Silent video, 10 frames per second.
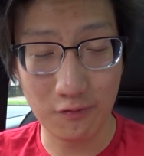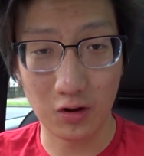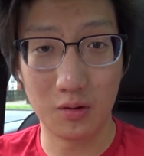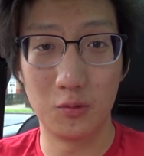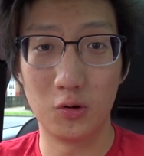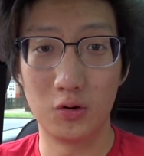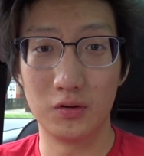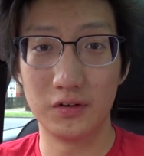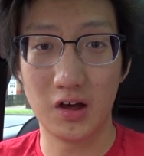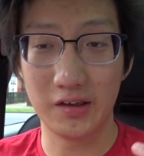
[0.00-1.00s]
a lot more
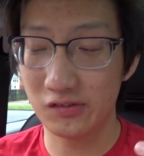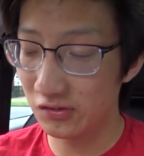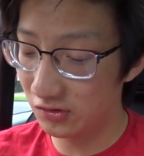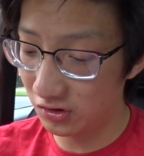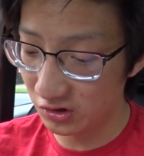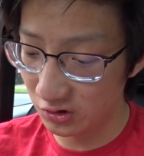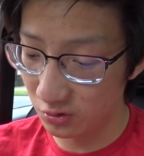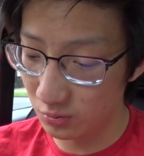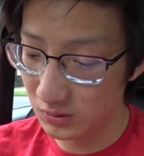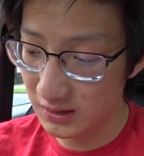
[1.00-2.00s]
nice
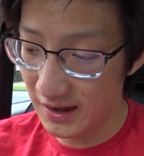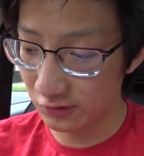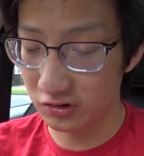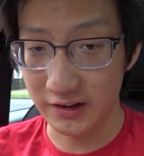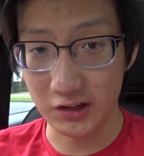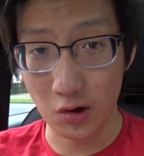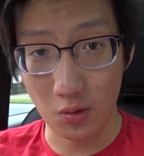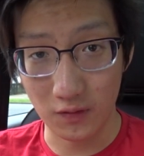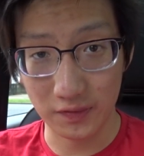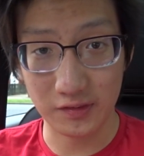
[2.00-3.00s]
to actually go
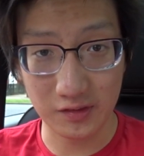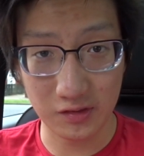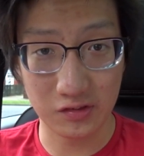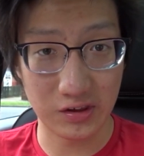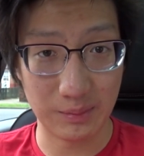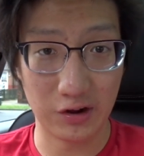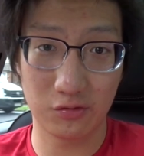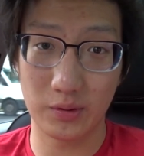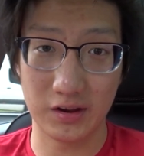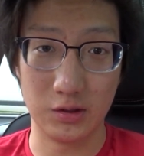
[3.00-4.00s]
on to the
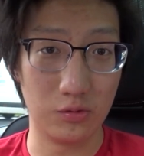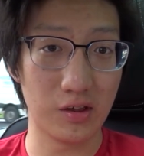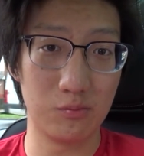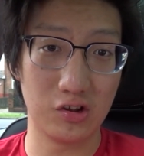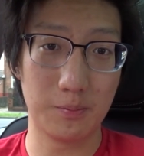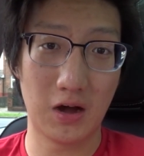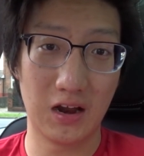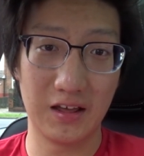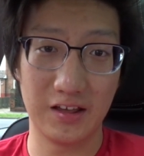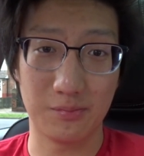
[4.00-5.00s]
motorway and use MG Pilot.